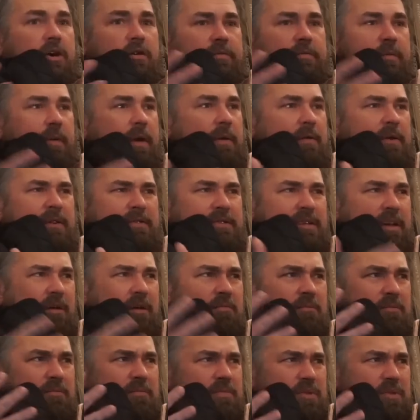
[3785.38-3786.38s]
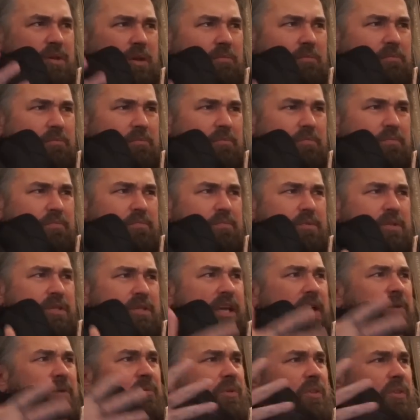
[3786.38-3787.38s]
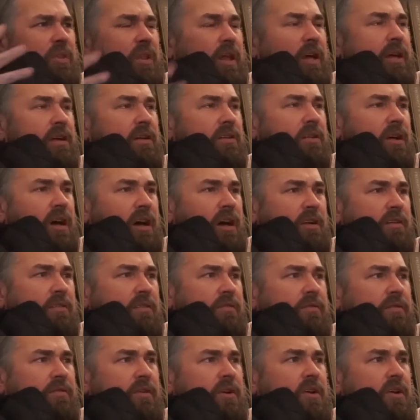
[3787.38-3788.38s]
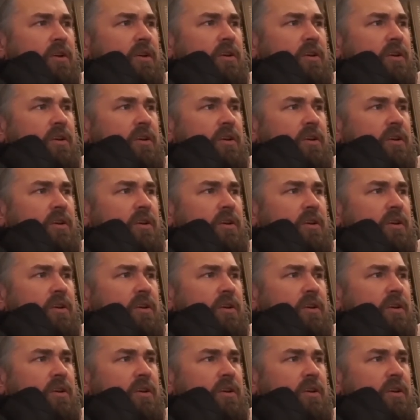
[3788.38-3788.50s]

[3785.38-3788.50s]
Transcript: know if maybe some state with like a lot of